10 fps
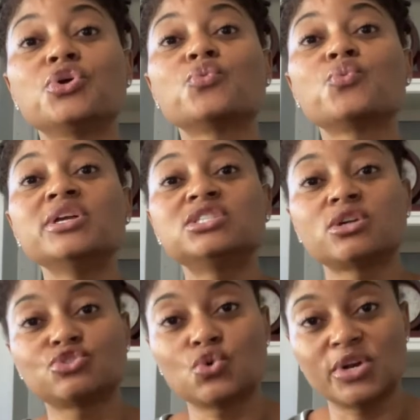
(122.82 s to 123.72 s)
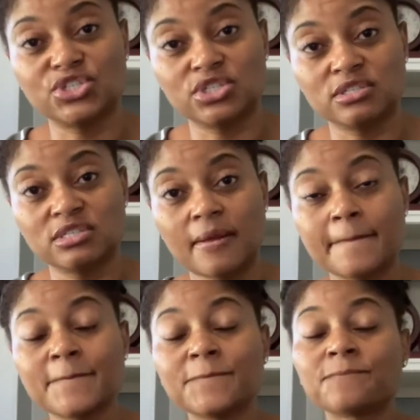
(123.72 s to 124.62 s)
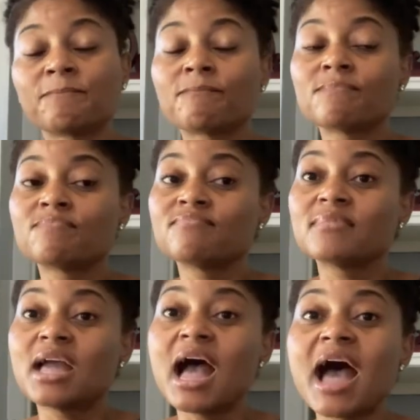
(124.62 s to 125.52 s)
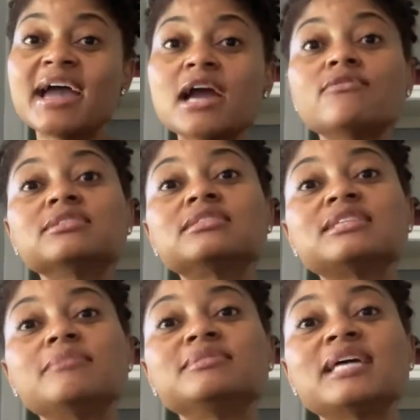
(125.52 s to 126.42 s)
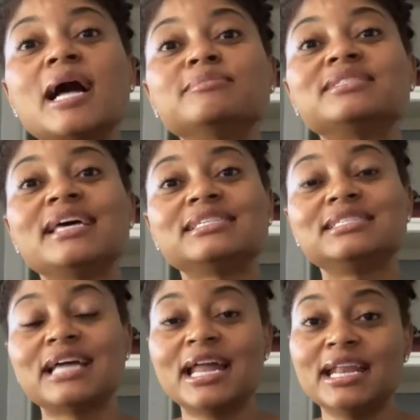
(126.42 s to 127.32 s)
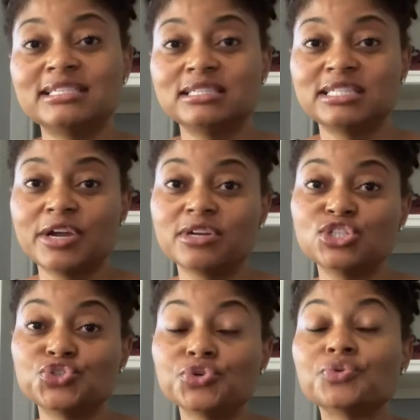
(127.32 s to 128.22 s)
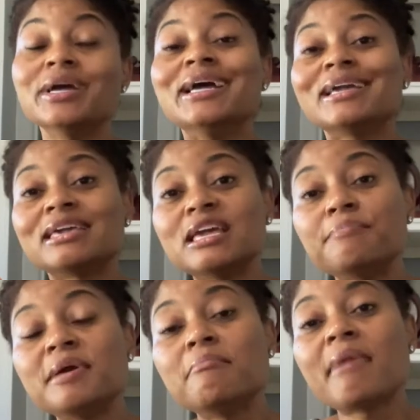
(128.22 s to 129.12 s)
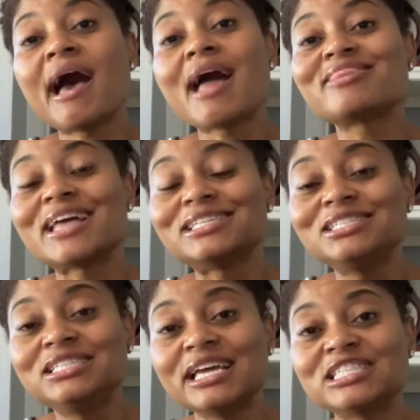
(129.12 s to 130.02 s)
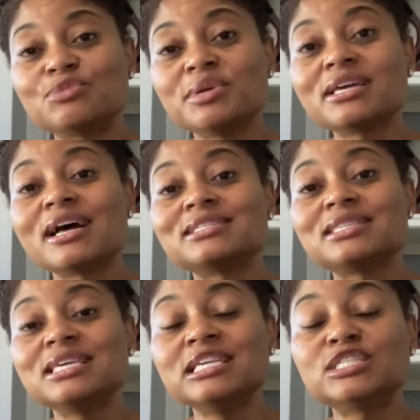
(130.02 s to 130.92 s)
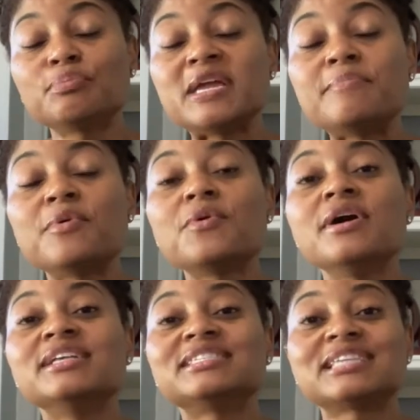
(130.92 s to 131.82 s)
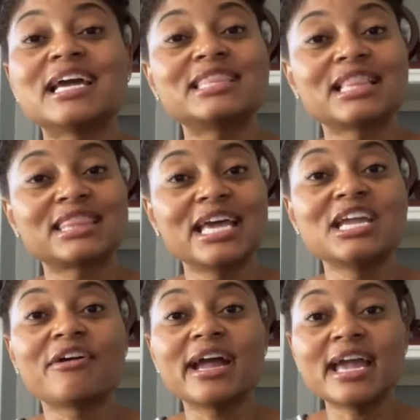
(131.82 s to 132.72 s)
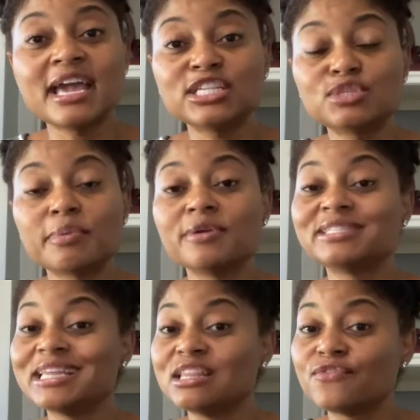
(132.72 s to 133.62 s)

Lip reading: research questions. However, sometimes that's not necessarily true. Keep in mind that just because these people say that they are experts in the